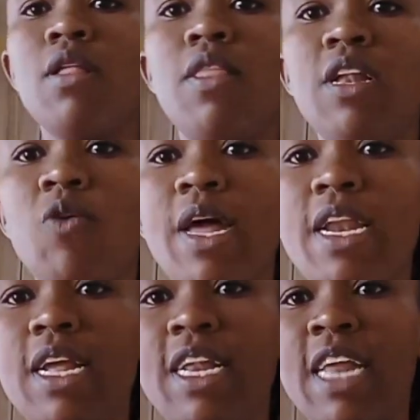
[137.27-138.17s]
This
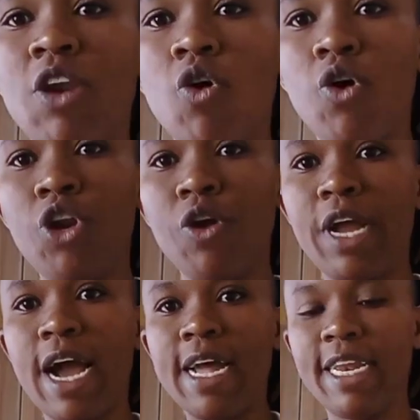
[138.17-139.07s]
one is an
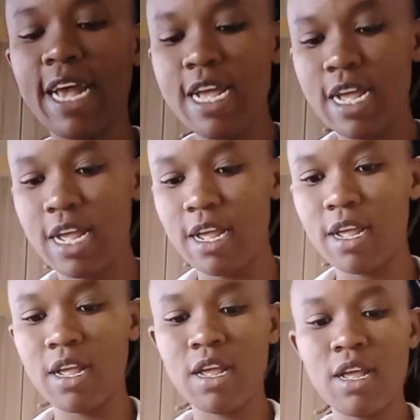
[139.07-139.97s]
onion cutter.
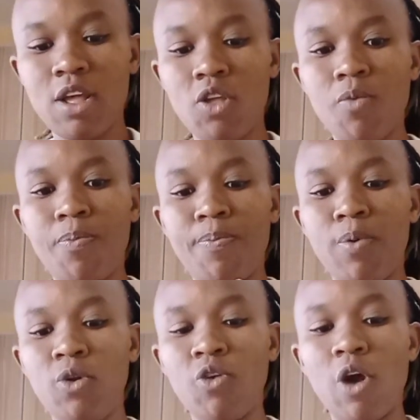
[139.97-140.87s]
You
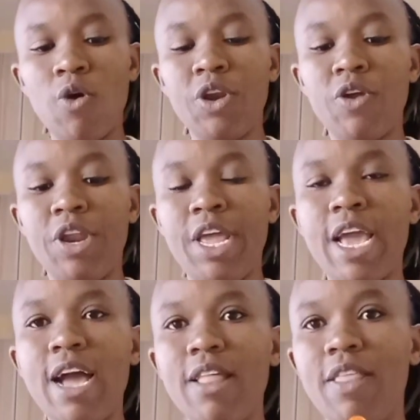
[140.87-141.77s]
put your onion
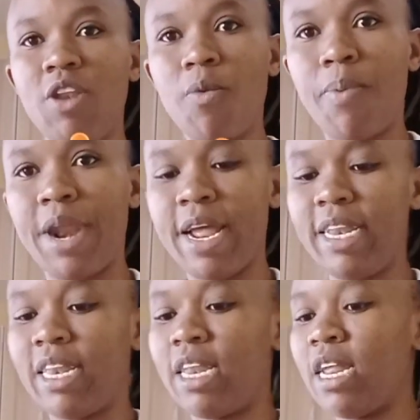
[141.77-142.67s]
here, then you
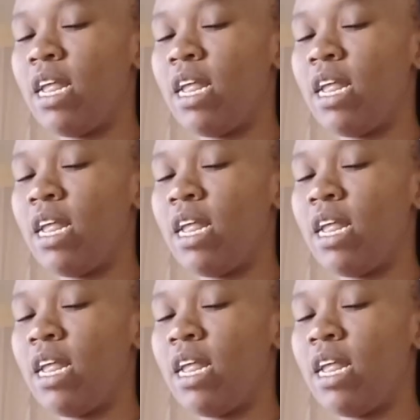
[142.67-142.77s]
press.